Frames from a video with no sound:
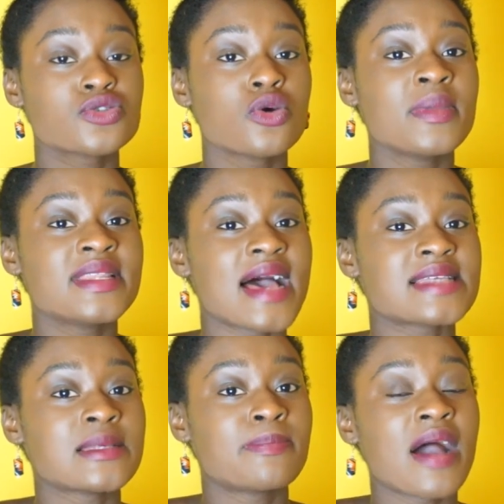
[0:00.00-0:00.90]
So
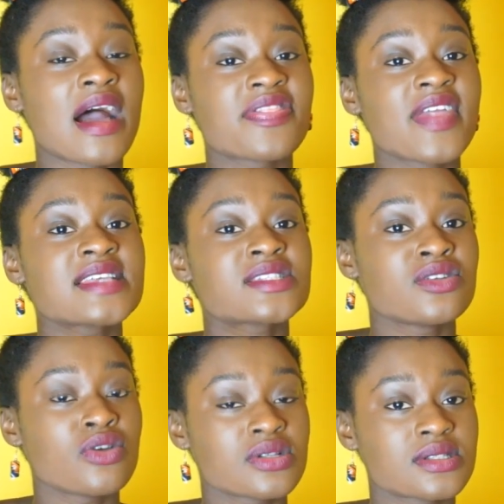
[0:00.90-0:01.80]
Medase pa. Thanks a
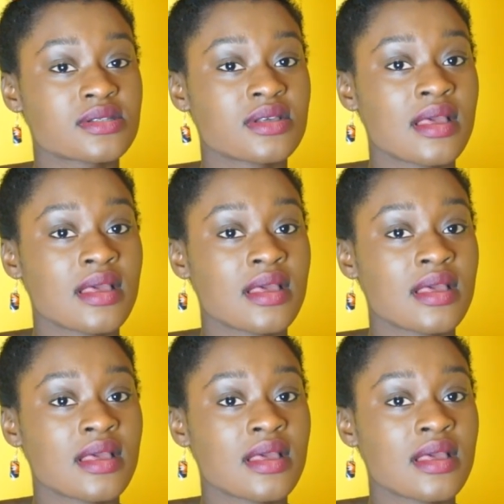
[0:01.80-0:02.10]
lot.